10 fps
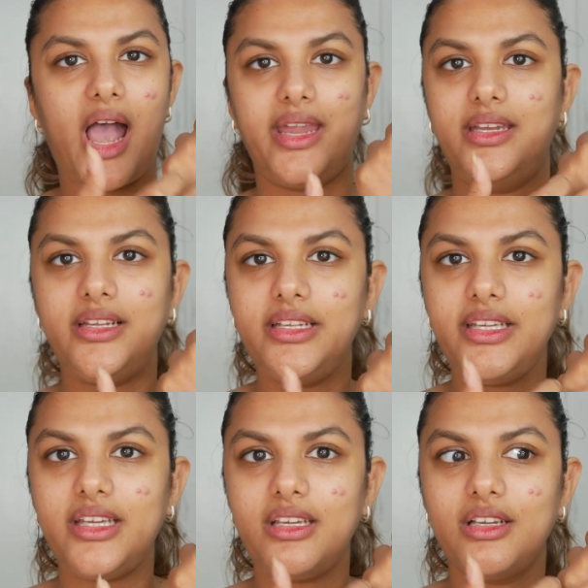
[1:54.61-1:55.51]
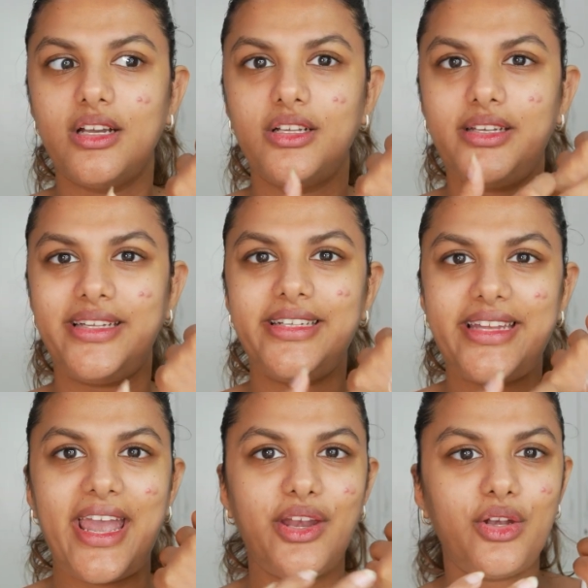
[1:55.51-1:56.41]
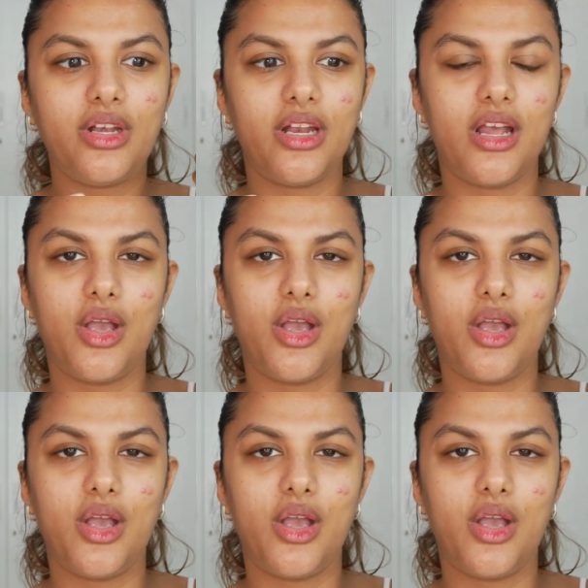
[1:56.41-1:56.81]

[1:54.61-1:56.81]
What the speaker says: ideally T10